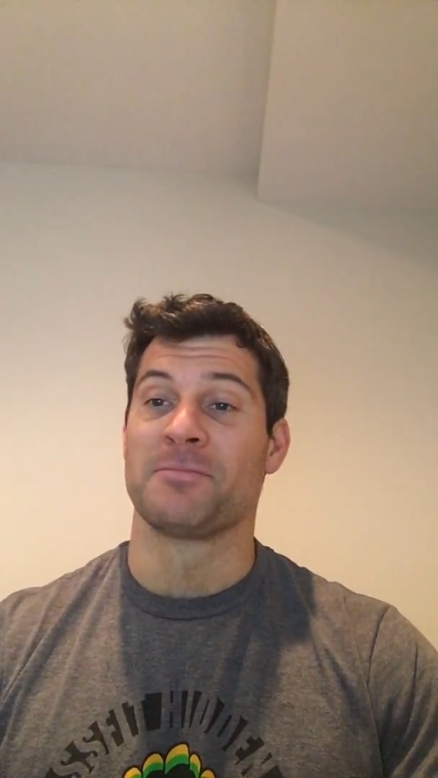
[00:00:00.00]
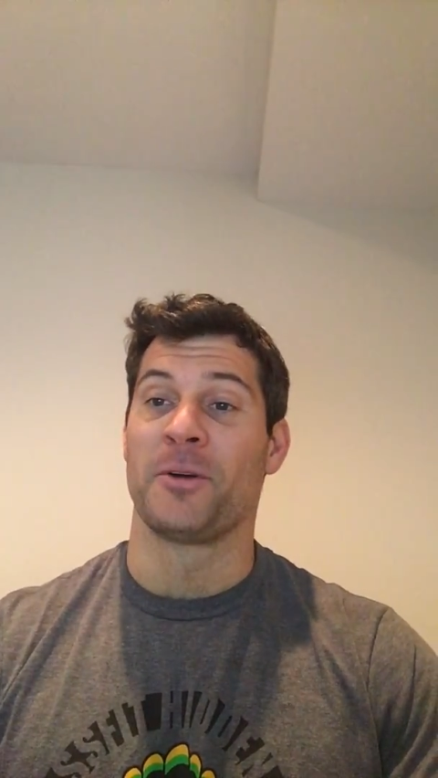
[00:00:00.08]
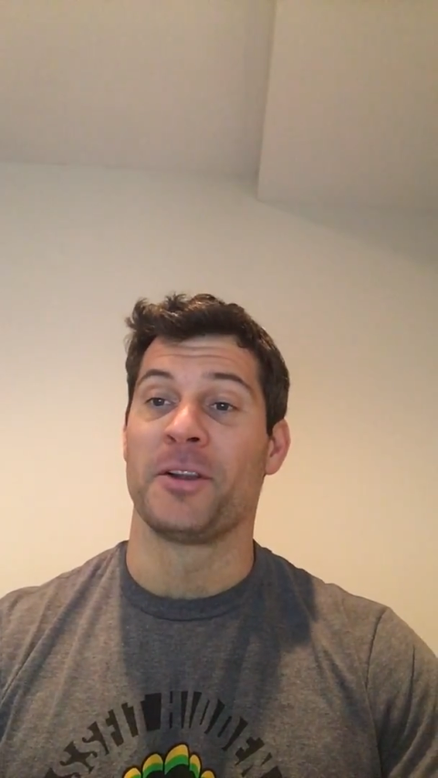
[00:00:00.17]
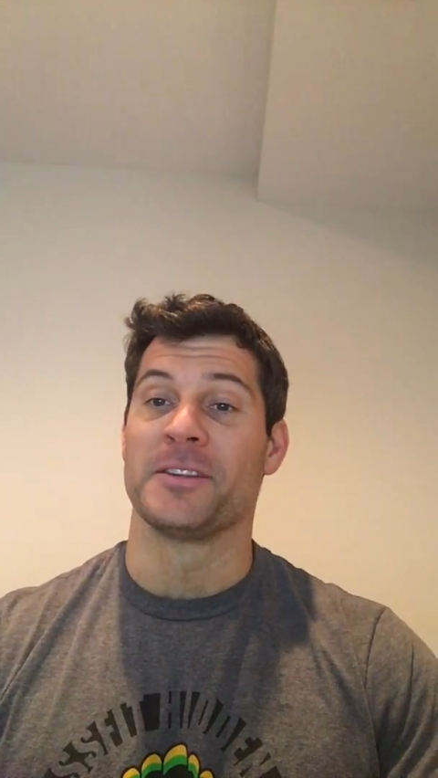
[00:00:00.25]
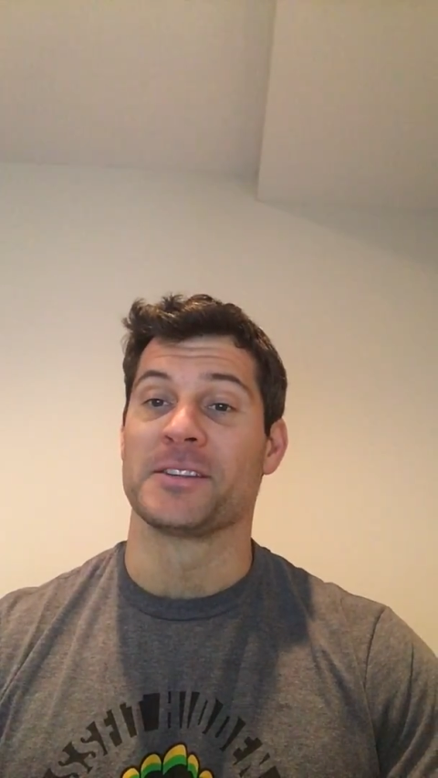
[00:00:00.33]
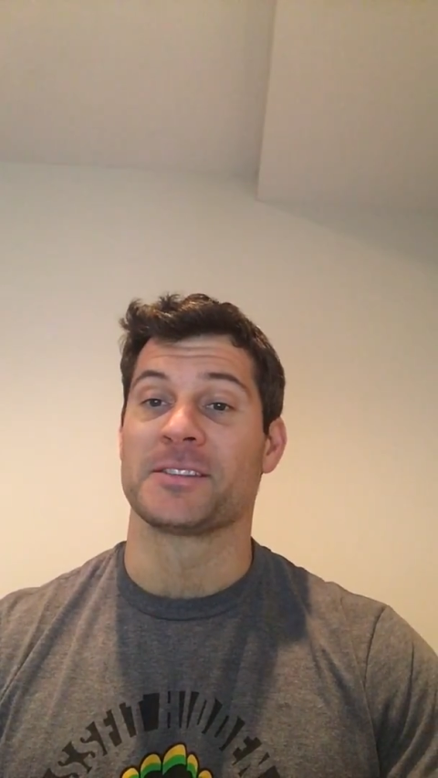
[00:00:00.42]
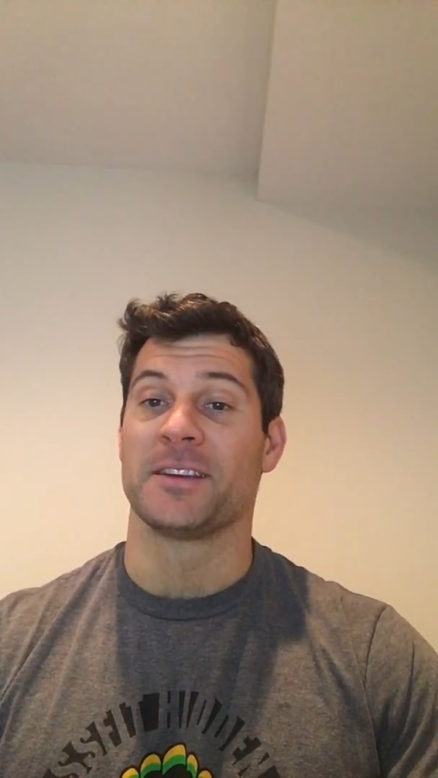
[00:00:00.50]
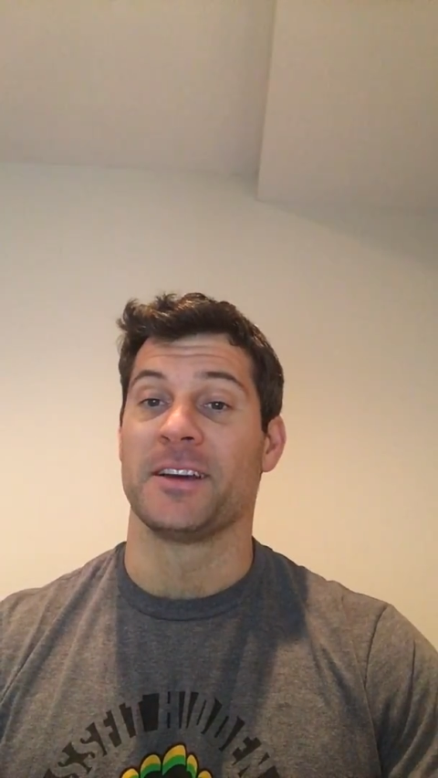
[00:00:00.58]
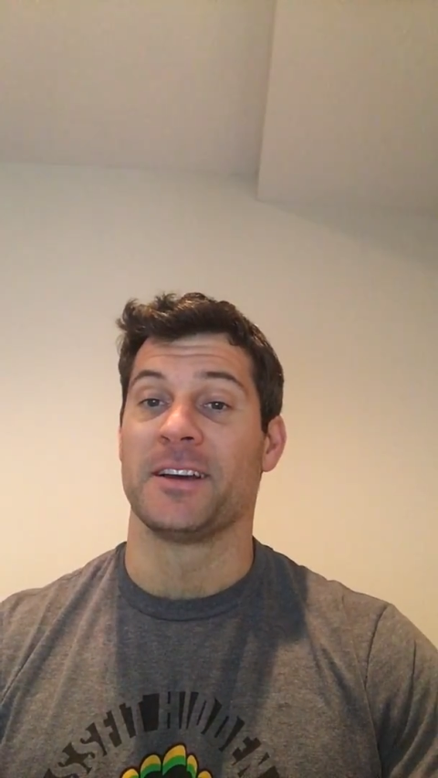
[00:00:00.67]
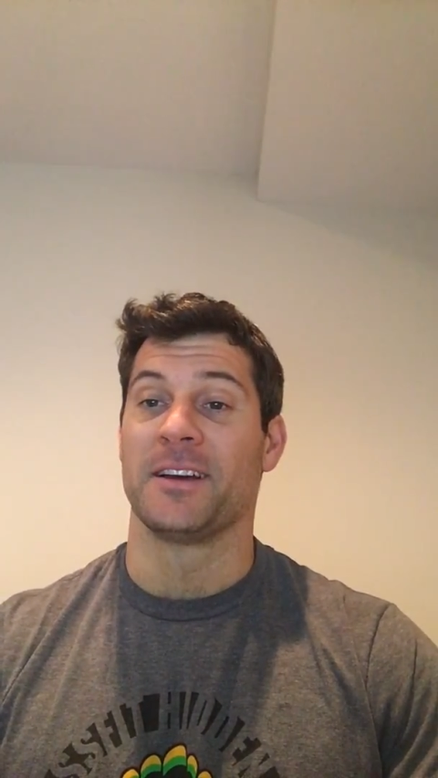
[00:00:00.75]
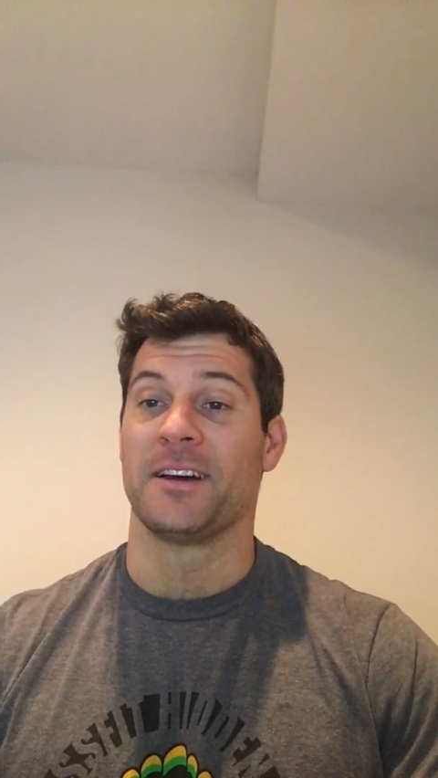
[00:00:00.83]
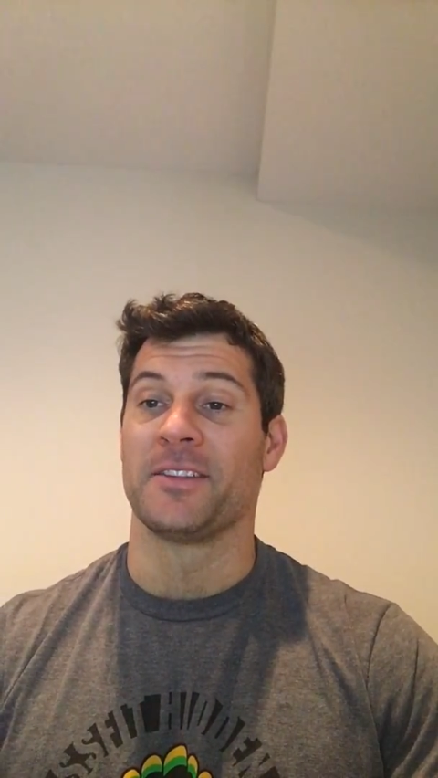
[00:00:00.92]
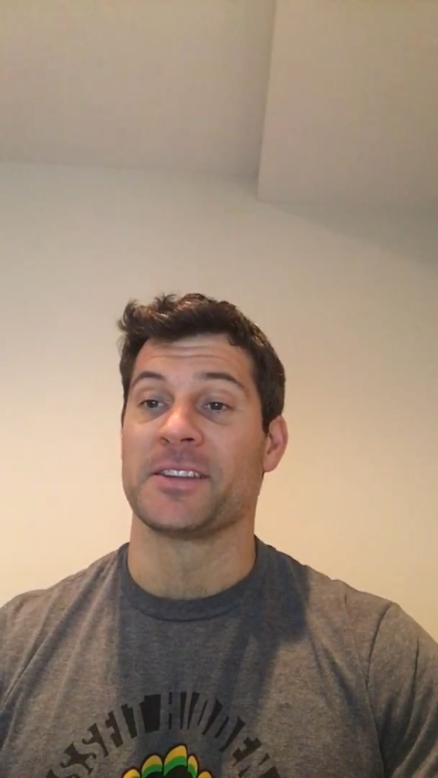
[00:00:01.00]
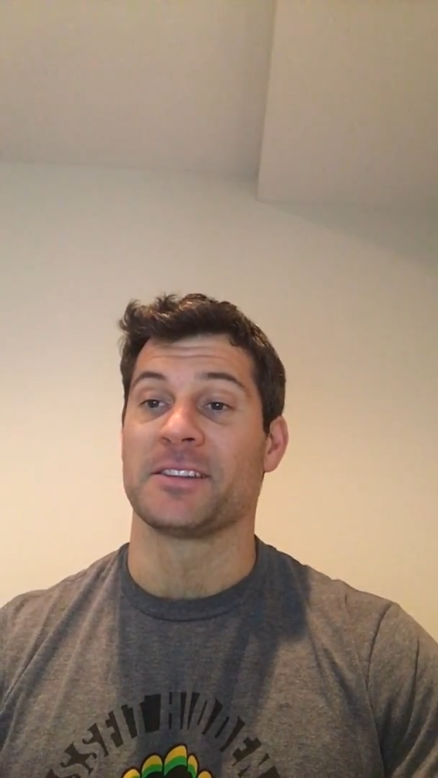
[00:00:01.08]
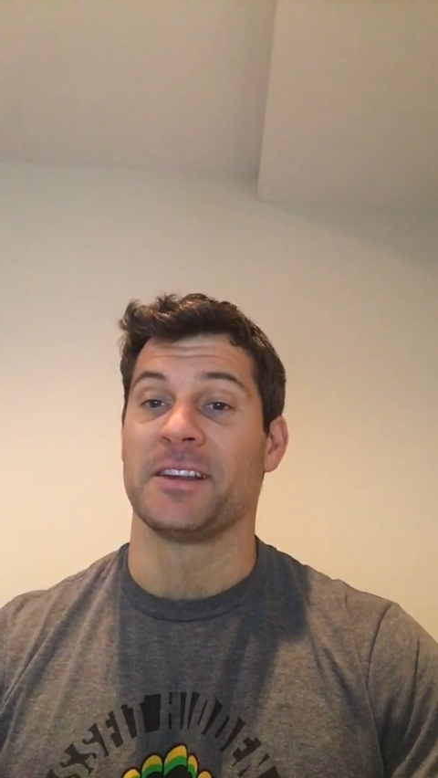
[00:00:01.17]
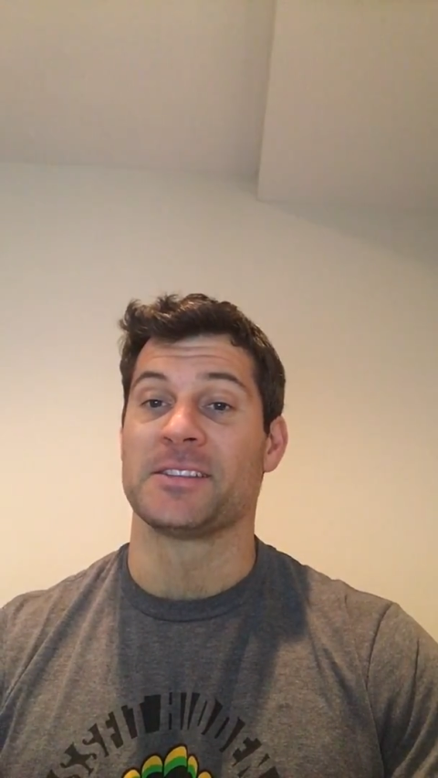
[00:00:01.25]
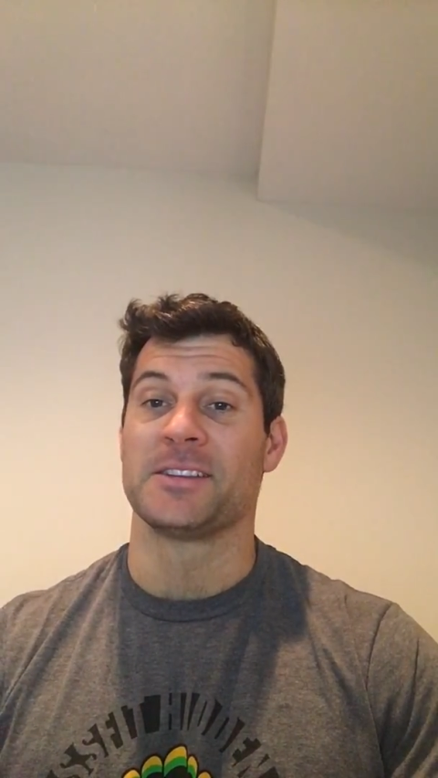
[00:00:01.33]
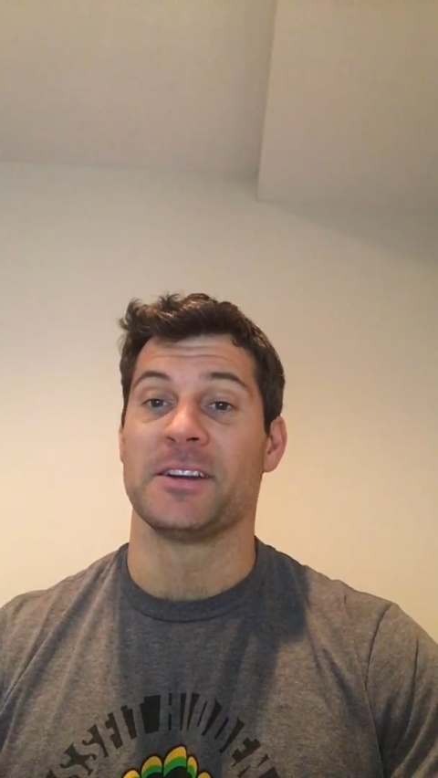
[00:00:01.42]
point in this on this
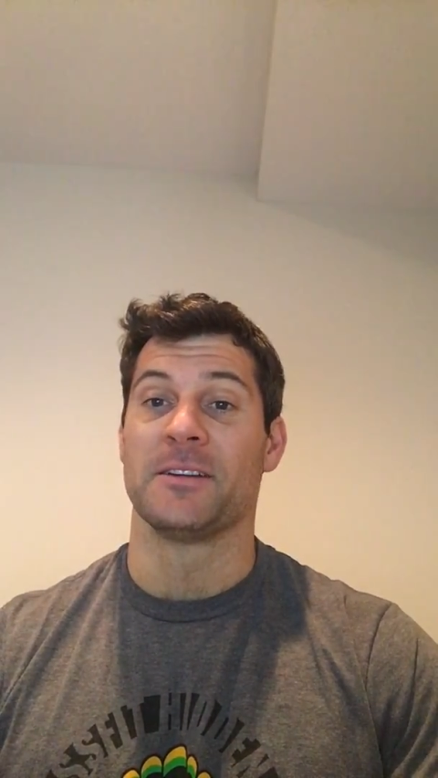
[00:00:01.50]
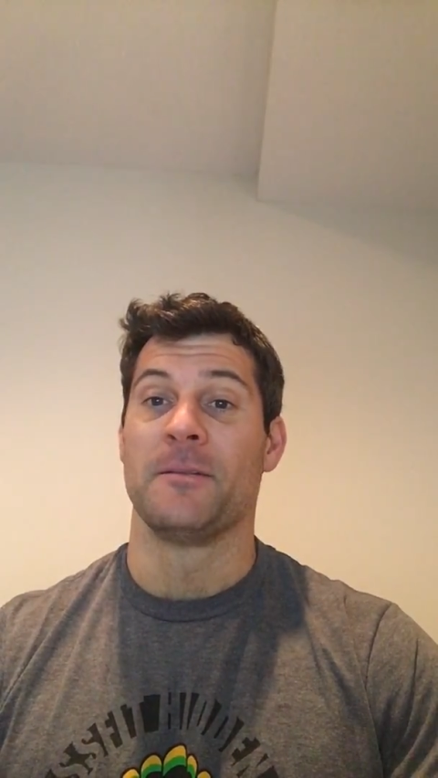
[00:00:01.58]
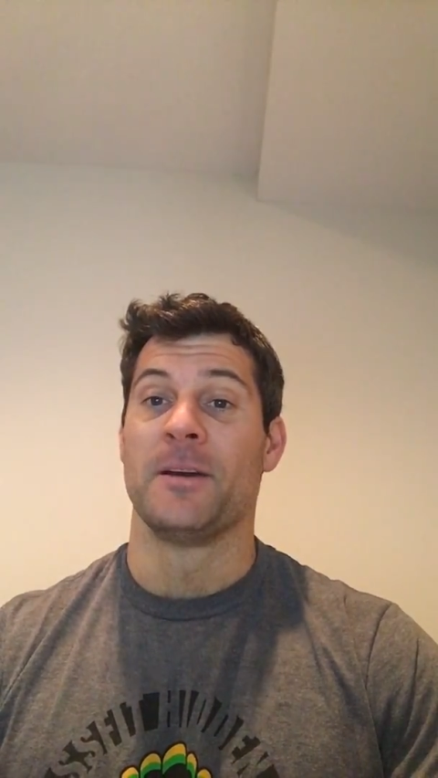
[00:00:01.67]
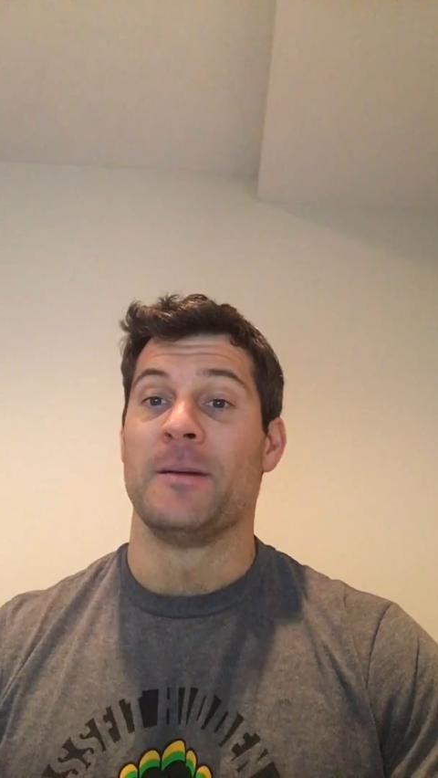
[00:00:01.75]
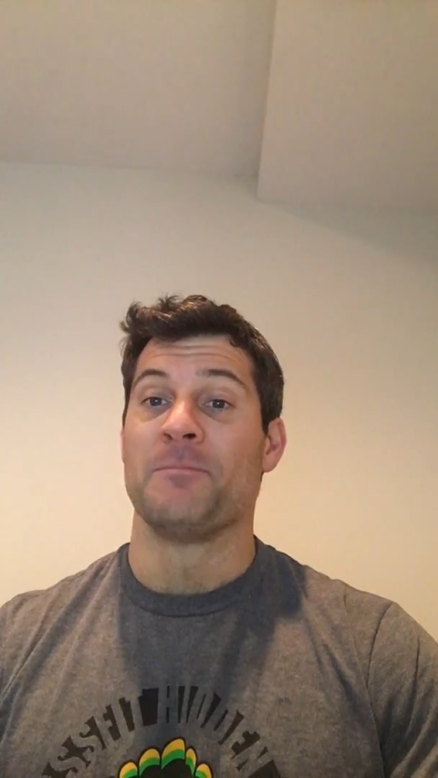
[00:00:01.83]
list here.